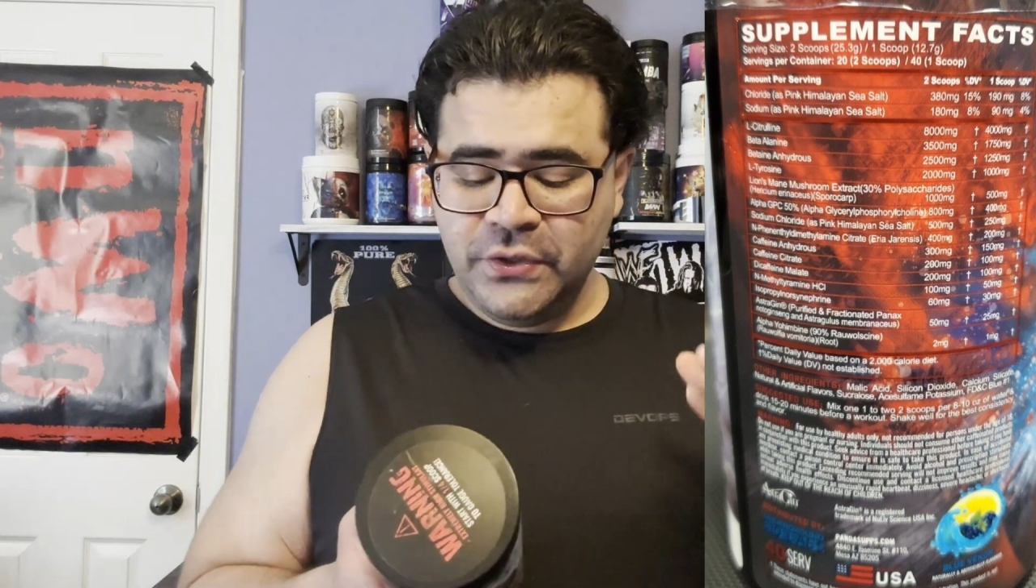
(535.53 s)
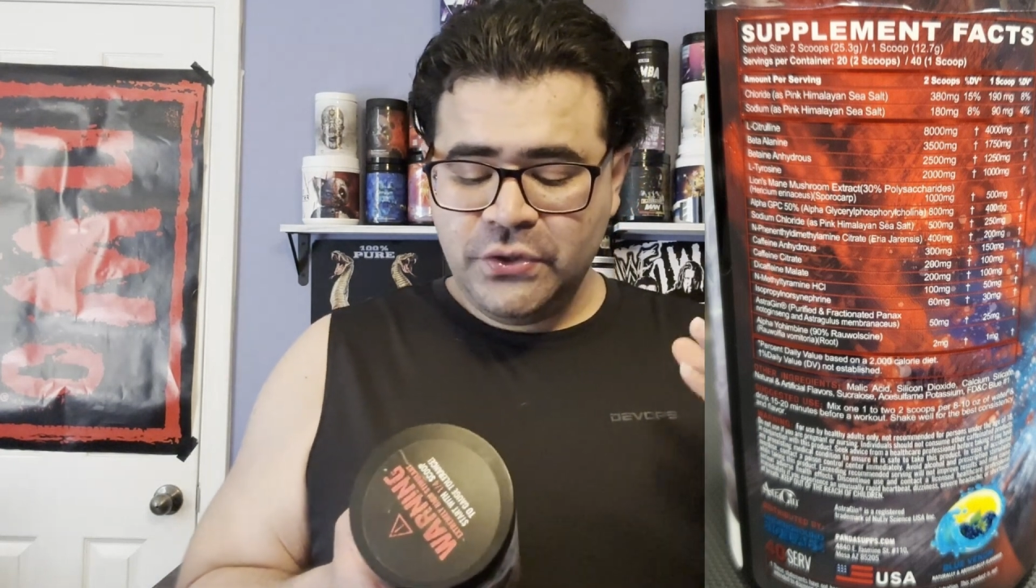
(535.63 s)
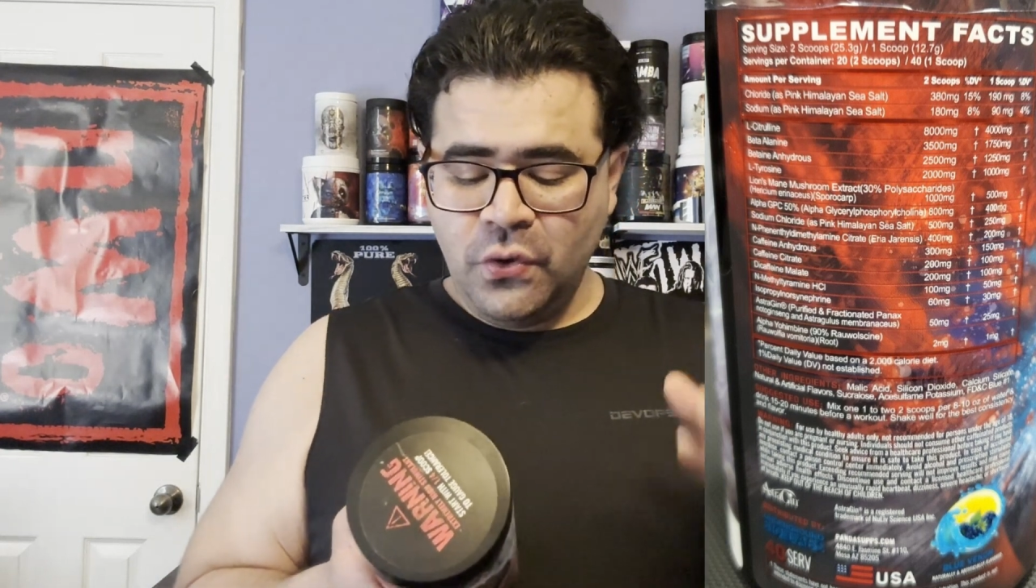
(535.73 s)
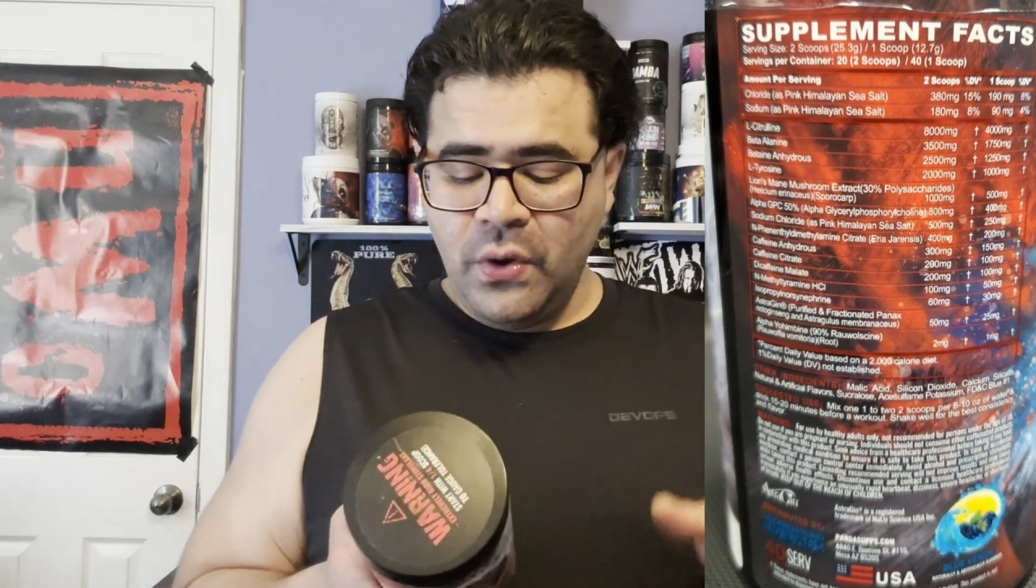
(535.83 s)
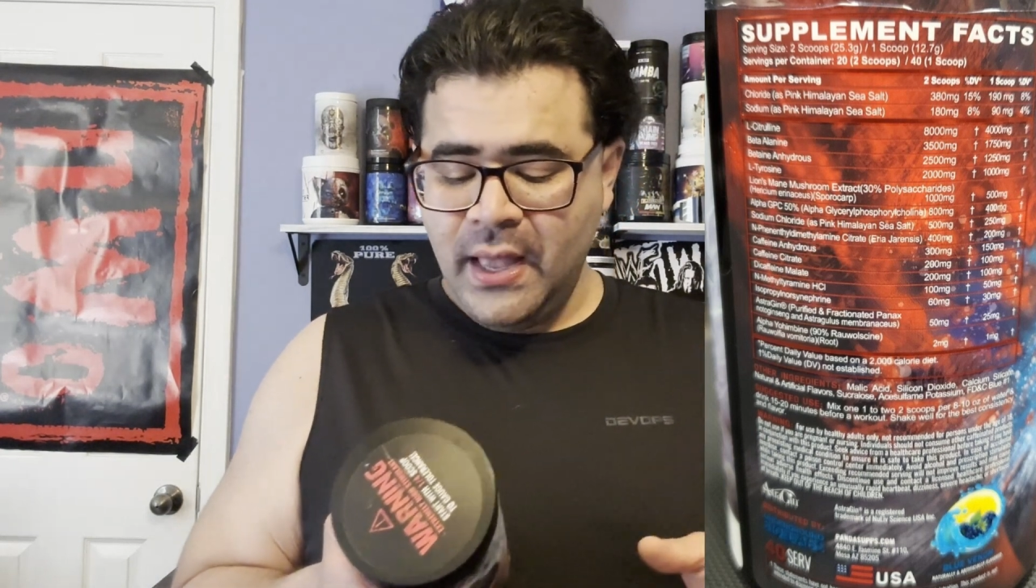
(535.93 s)

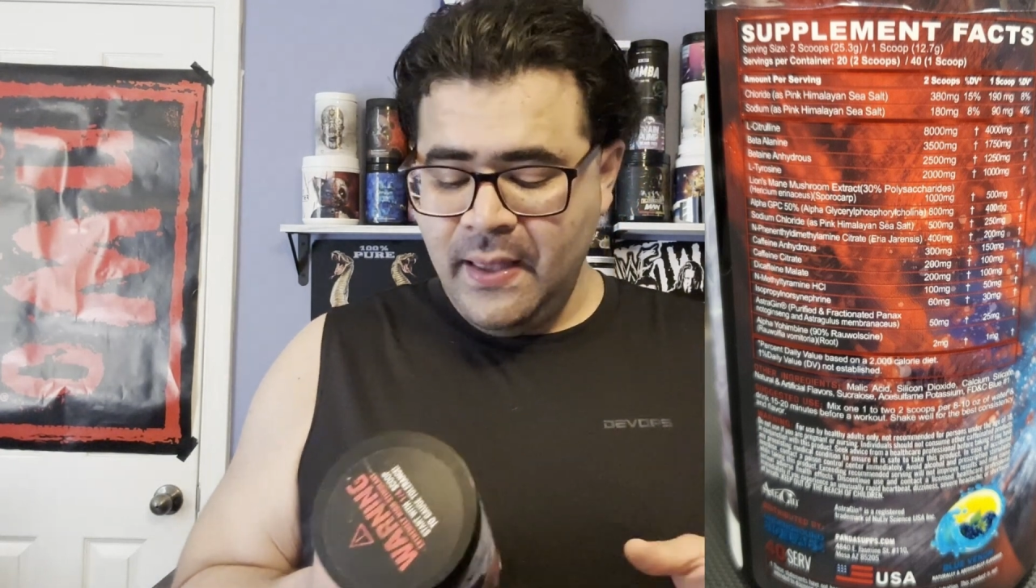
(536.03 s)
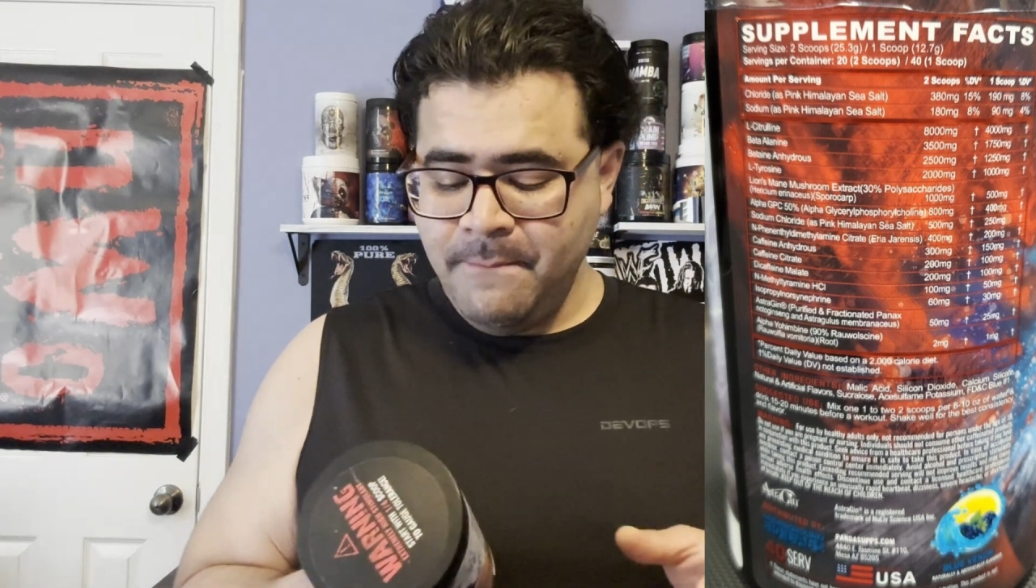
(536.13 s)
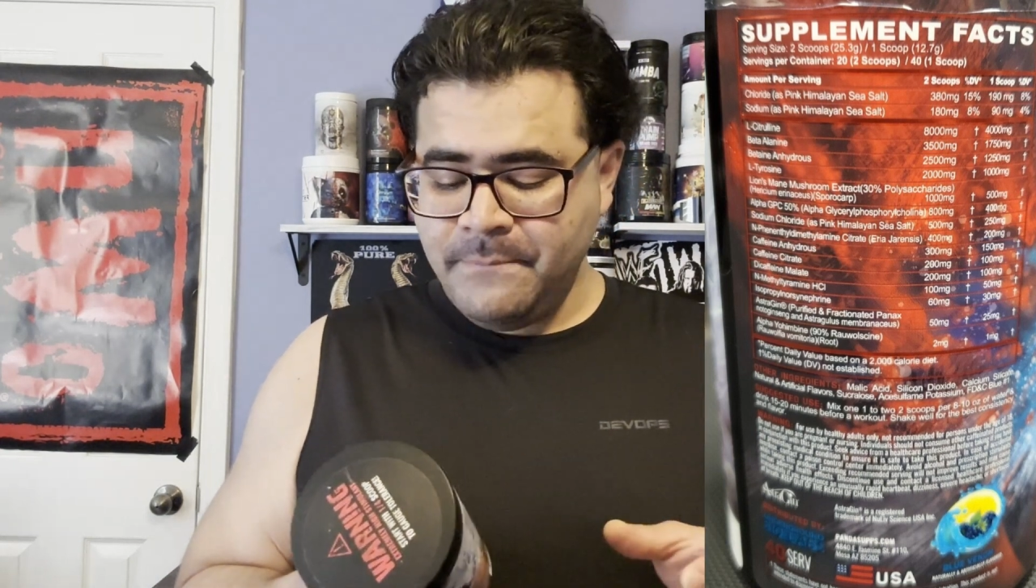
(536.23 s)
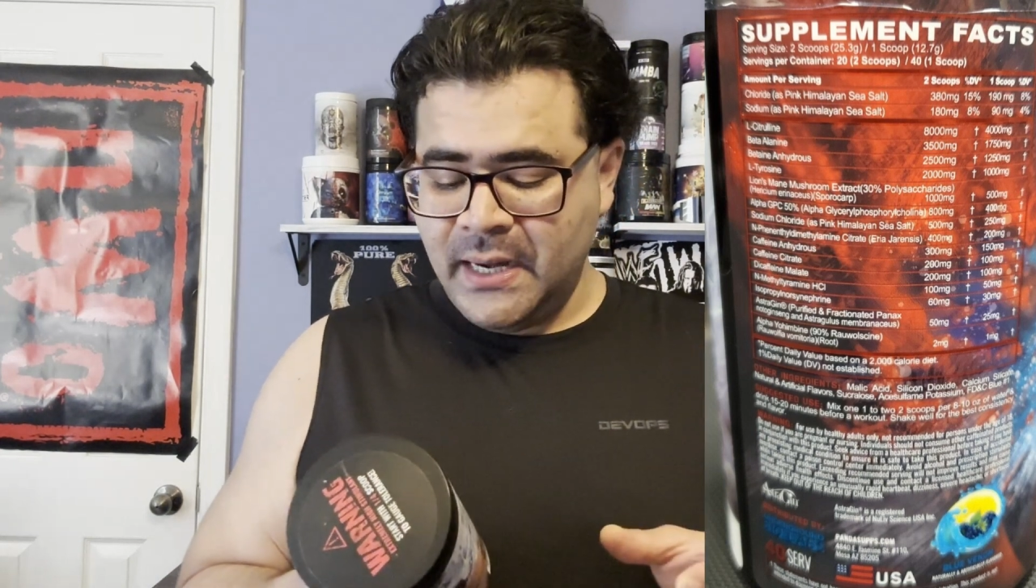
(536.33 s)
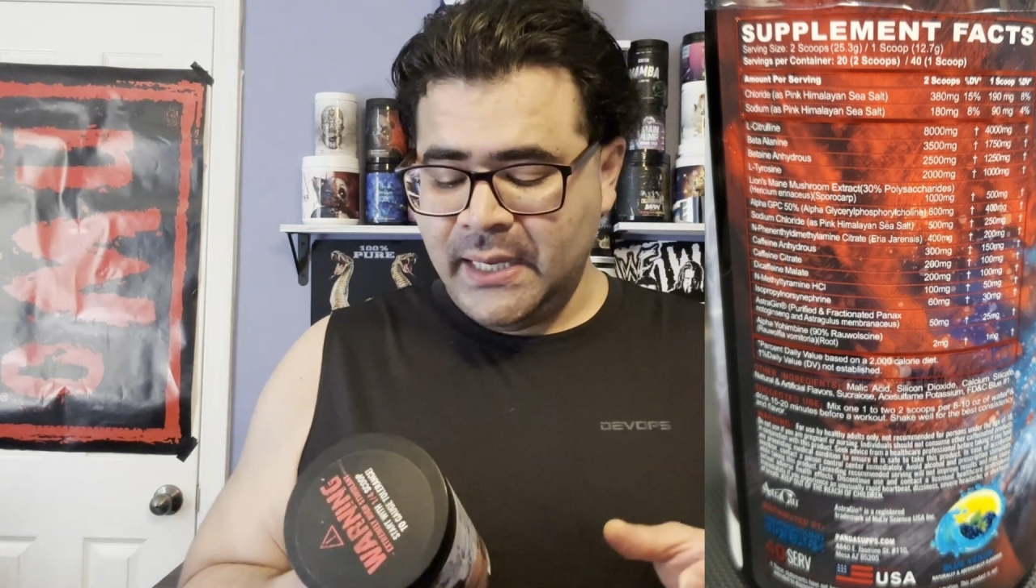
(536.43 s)

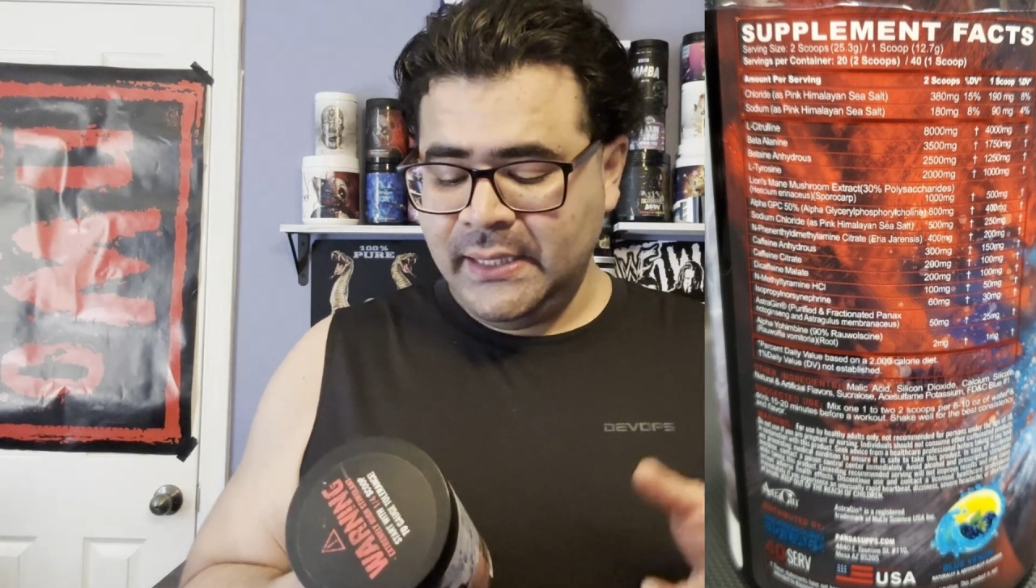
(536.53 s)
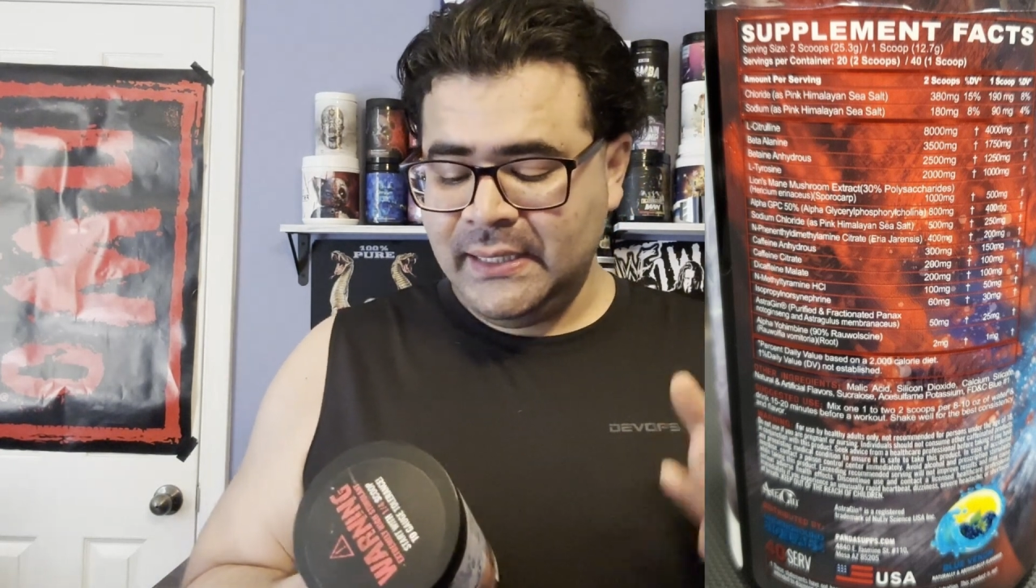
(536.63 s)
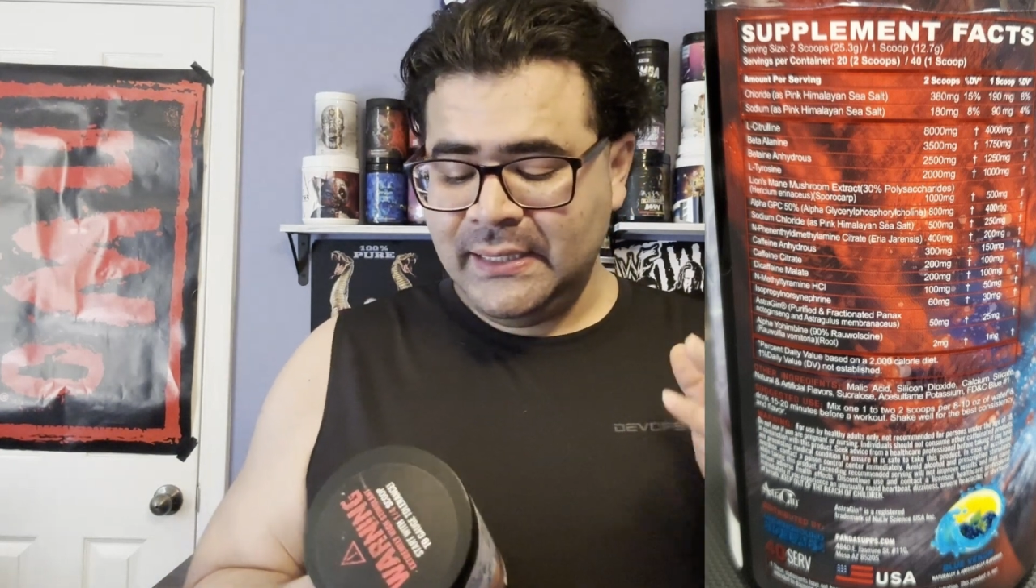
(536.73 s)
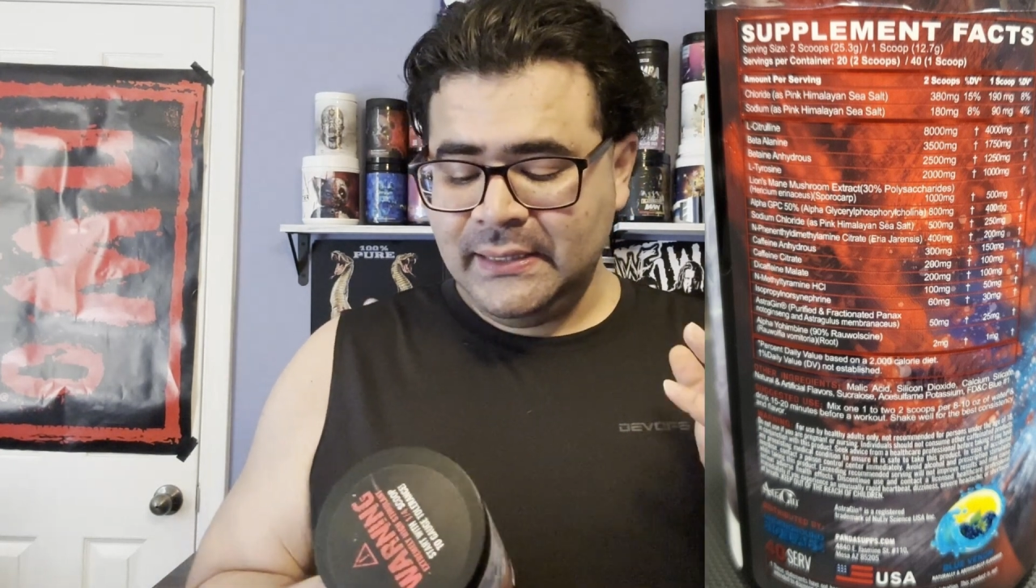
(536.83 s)
yohimbine